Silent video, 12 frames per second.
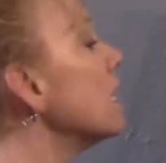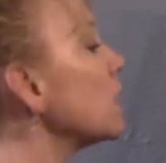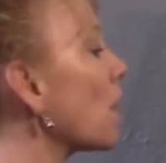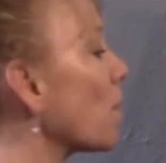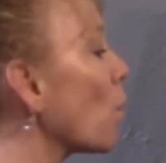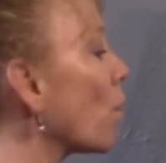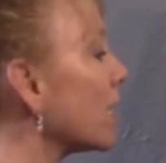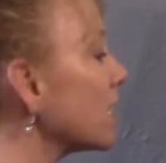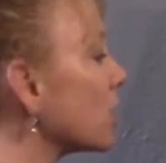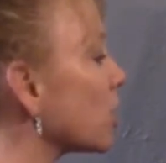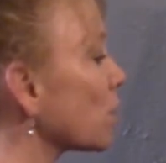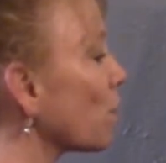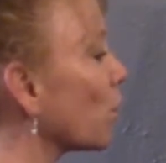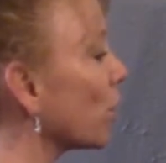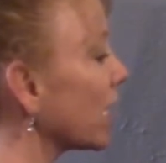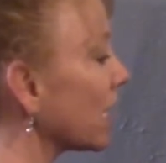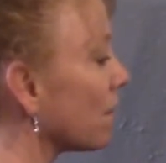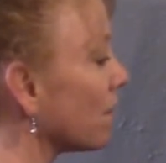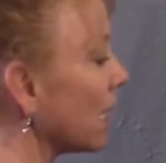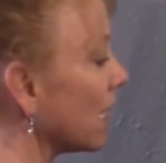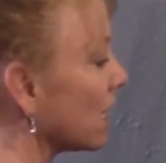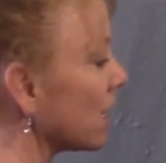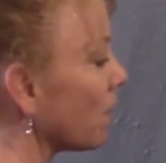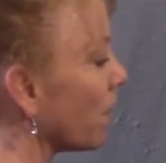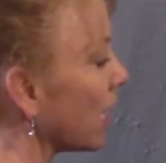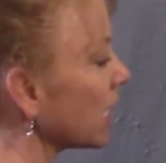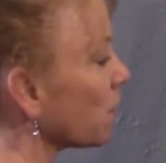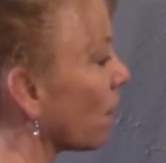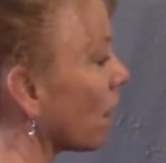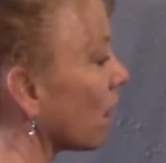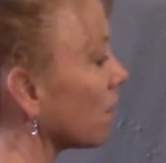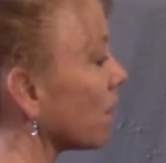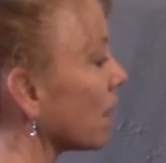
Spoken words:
So I'm going to just put it in the base part,